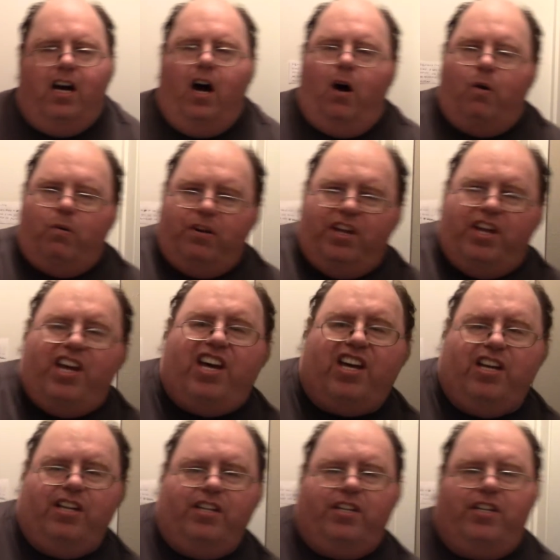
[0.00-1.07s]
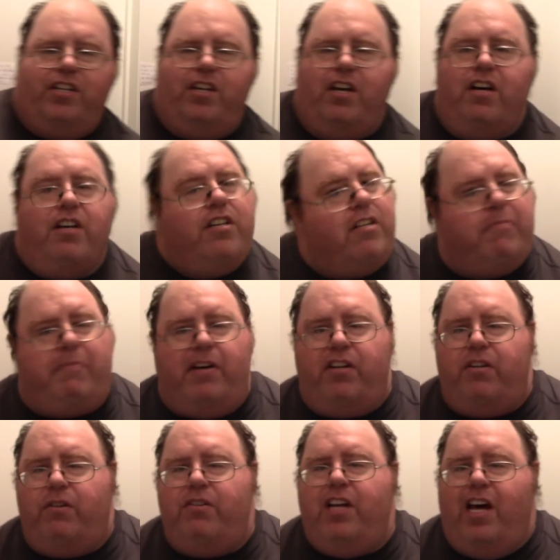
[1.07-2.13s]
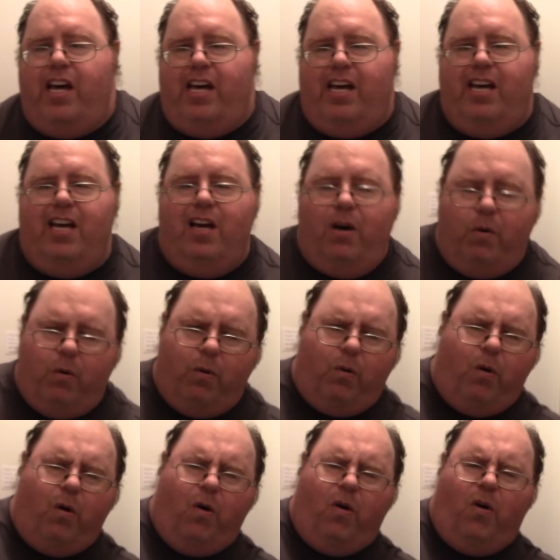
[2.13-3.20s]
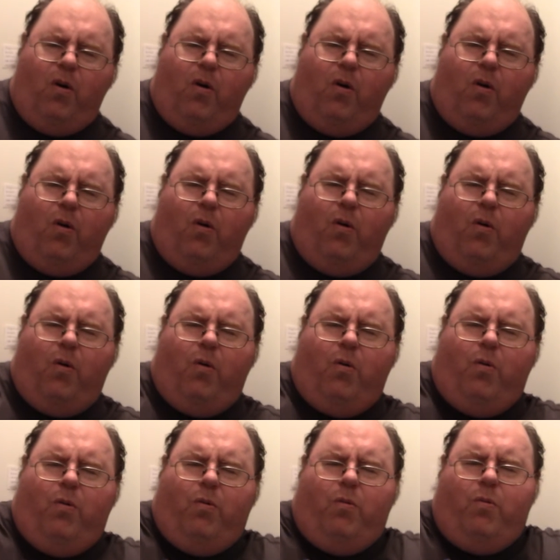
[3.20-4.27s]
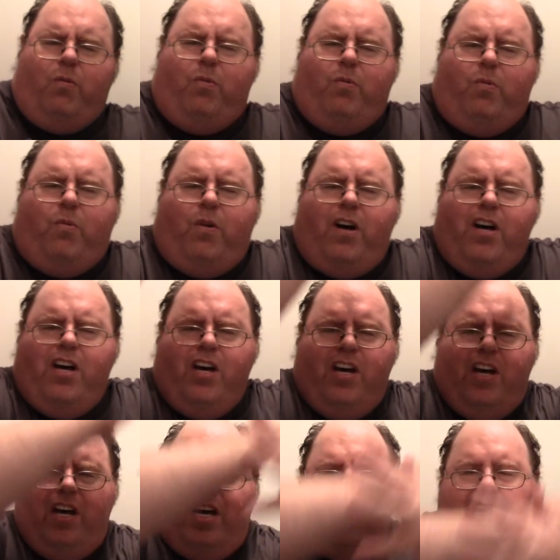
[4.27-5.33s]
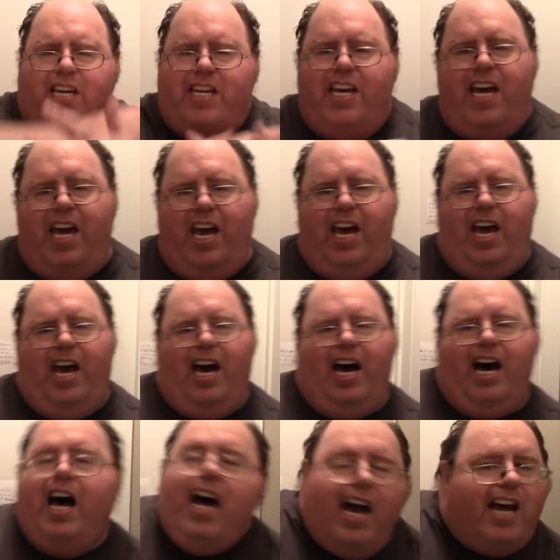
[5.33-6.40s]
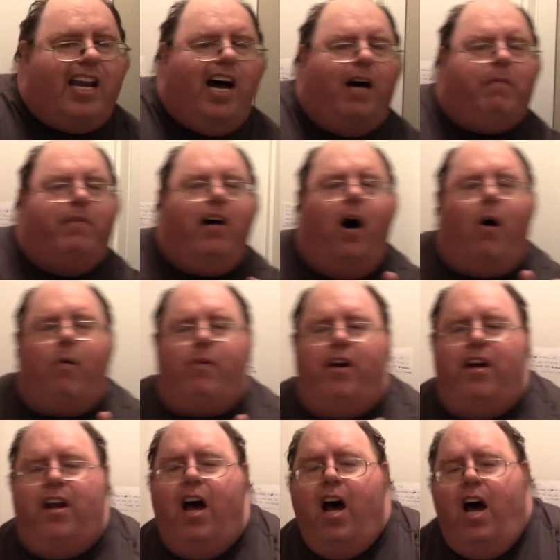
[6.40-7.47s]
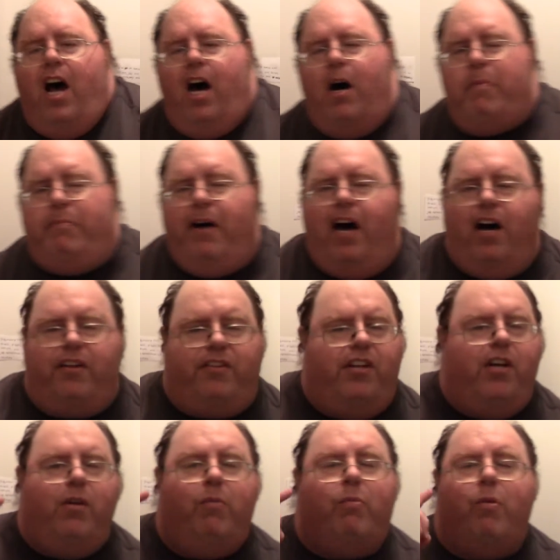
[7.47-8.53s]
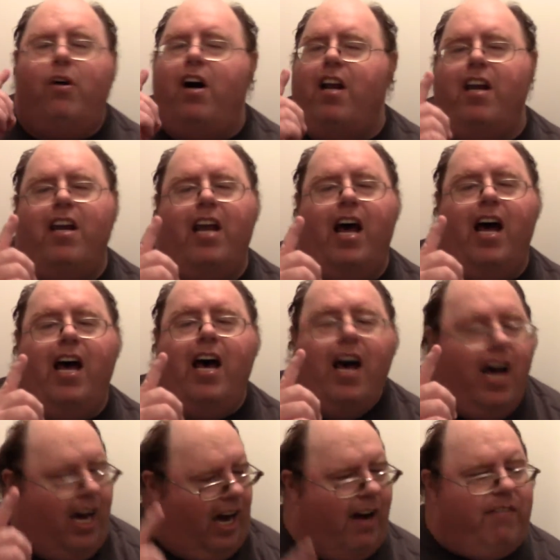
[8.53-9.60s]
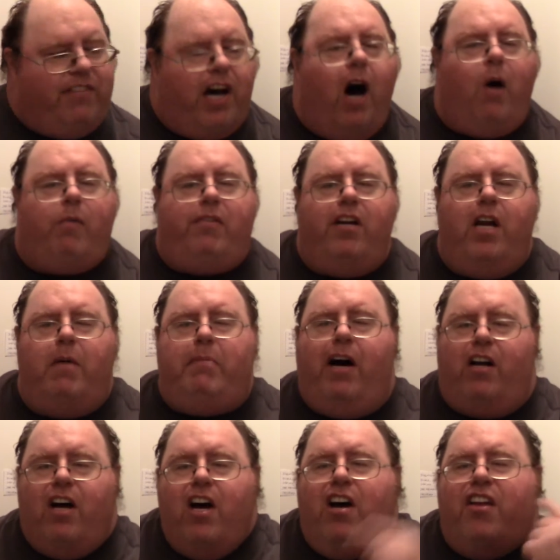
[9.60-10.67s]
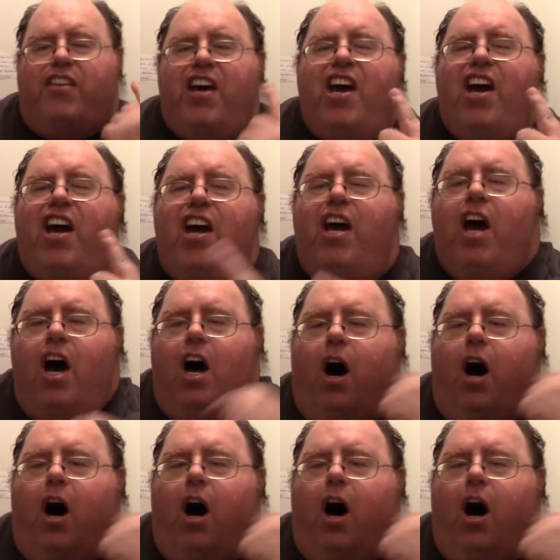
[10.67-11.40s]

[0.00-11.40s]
on his special day. Woo! Yeah, and I'm talking about the one. I'm talking about the